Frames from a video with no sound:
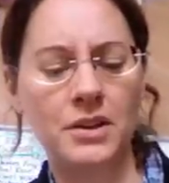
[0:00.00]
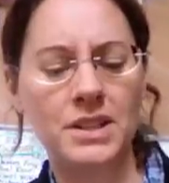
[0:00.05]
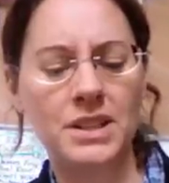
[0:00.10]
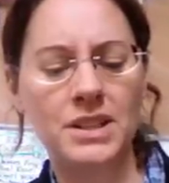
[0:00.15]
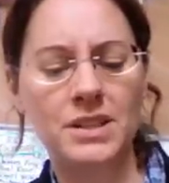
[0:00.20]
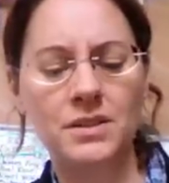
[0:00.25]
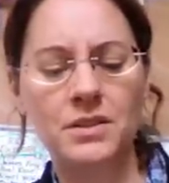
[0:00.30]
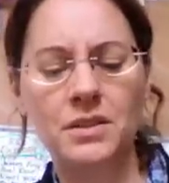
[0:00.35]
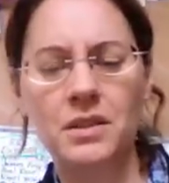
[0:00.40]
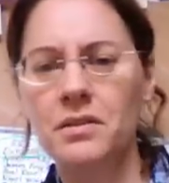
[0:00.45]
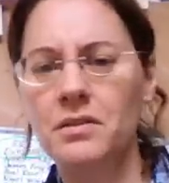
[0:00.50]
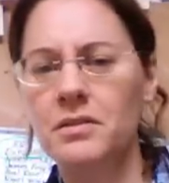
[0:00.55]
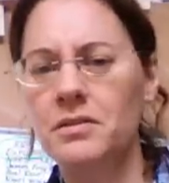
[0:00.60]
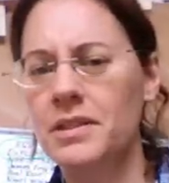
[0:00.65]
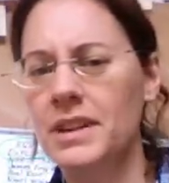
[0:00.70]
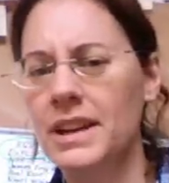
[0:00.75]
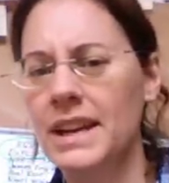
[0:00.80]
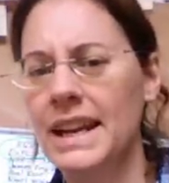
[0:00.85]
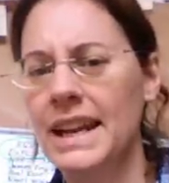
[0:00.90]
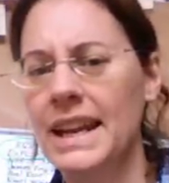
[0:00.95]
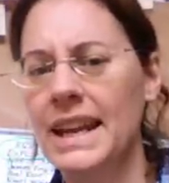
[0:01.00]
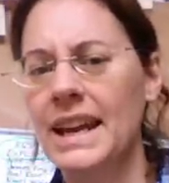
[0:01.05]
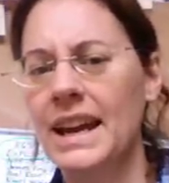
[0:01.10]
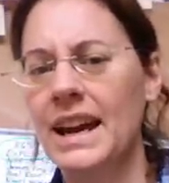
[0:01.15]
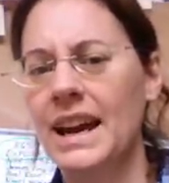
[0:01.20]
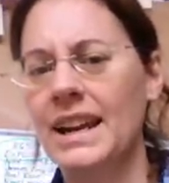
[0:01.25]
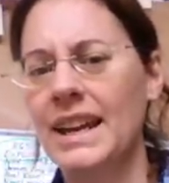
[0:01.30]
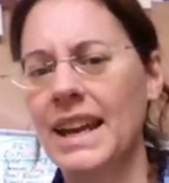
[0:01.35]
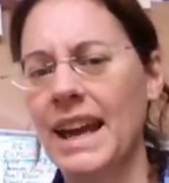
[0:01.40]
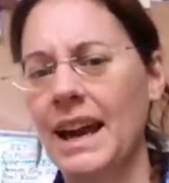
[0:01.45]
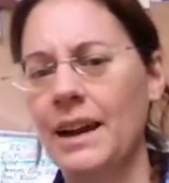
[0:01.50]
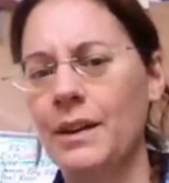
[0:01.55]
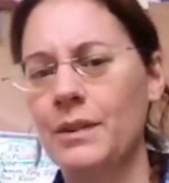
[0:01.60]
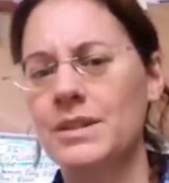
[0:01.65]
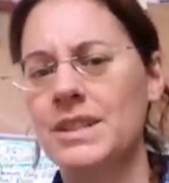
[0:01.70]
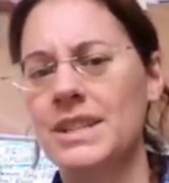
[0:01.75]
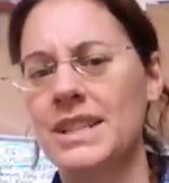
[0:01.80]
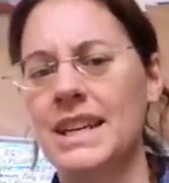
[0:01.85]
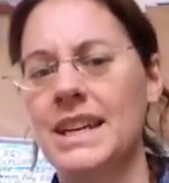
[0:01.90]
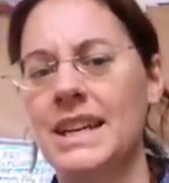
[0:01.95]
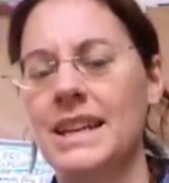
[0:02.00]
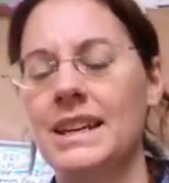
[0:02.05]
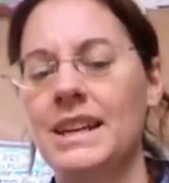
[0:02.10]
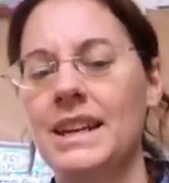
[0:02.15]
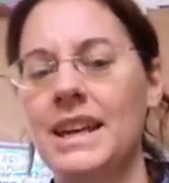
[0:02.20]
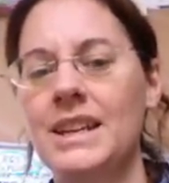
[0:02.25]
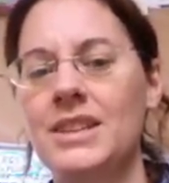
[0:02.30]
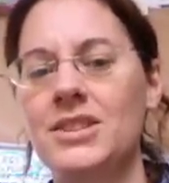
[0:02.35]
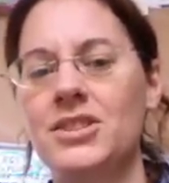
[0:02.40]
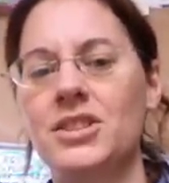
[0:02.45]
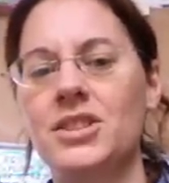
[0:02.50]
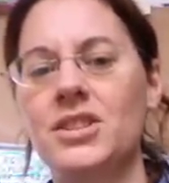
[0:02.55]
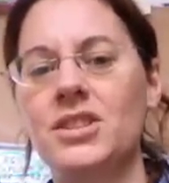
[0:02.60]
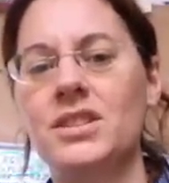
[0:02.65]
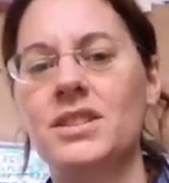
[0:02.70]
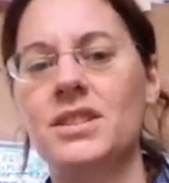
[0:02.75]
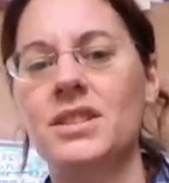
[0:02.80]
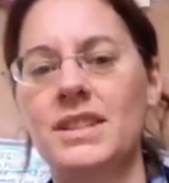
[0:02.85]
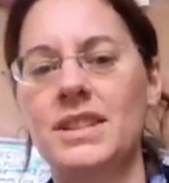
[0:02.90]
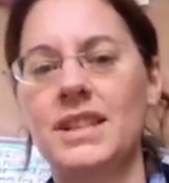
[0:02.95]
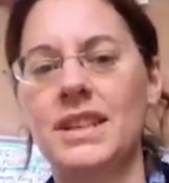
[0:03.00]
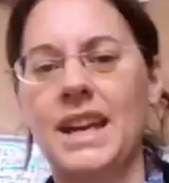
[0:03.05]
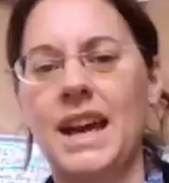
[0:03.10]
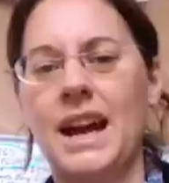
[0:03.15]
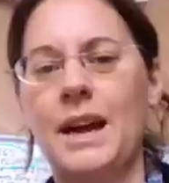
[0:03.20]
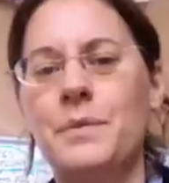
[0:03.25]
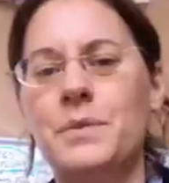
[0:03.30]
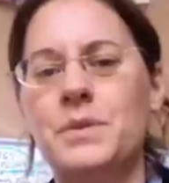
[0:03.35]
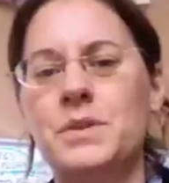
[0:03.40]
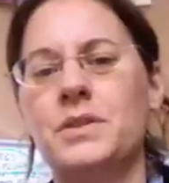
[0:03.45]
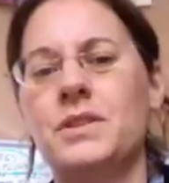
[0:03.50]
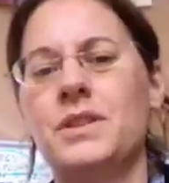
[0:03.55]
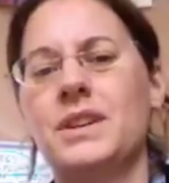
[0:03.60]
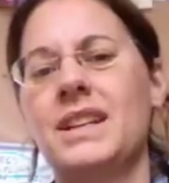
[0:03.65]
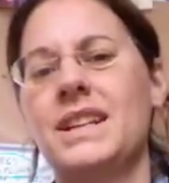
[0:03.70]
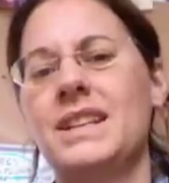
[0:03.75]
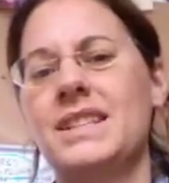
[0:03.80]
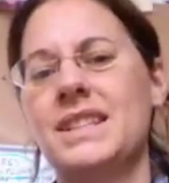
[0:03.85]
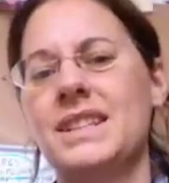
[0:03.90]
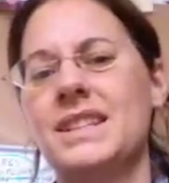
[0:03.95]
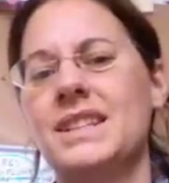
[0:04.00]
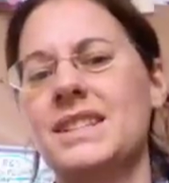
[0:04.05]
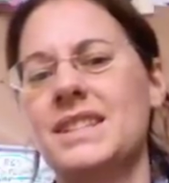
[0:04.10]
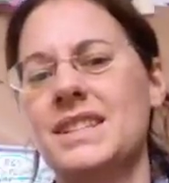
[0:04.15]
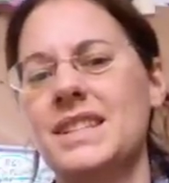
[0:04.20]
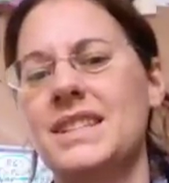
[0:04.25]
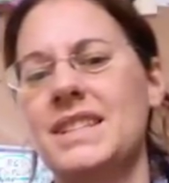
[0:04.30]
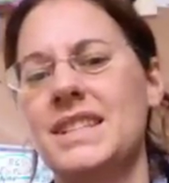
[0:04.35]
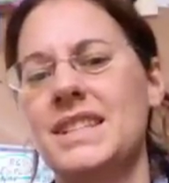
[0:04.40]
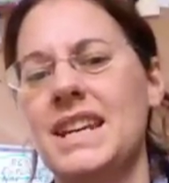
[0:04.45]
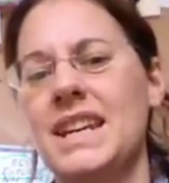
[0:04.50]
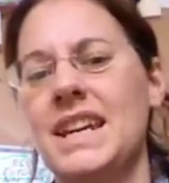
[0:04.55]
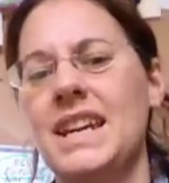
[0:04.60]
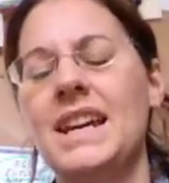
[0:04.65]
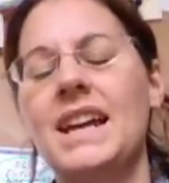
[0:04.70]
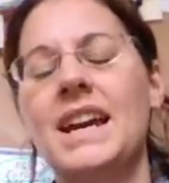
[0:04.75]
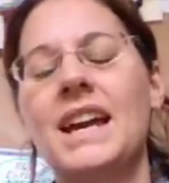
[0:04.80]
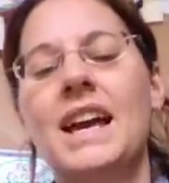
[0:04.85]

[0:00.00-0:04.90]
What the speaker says: it's not really a county, it's just the capital and it's in the city,